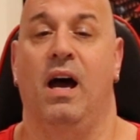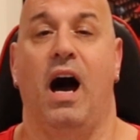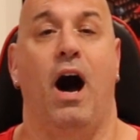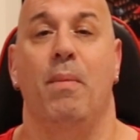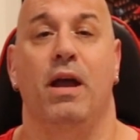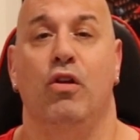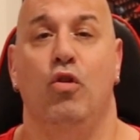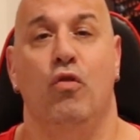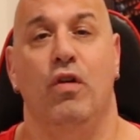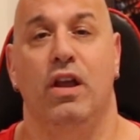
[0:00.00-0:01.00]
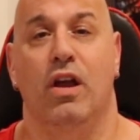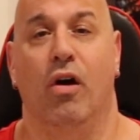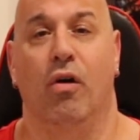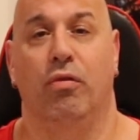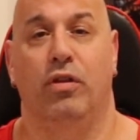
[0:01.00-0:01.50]
I'll make a new
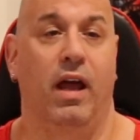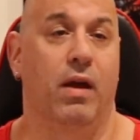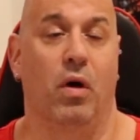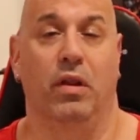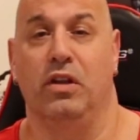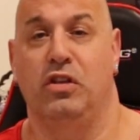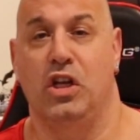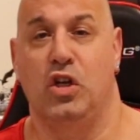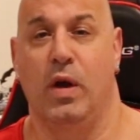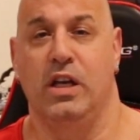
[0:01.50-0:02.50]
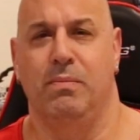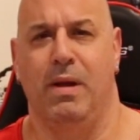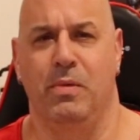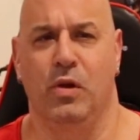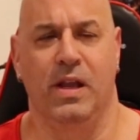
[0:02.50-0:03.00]
video saying, well, in this situation,
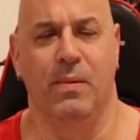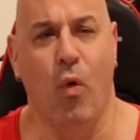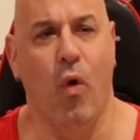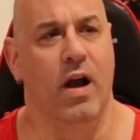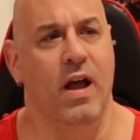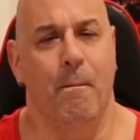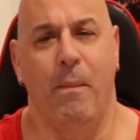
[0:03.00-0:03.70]
maybe you need more.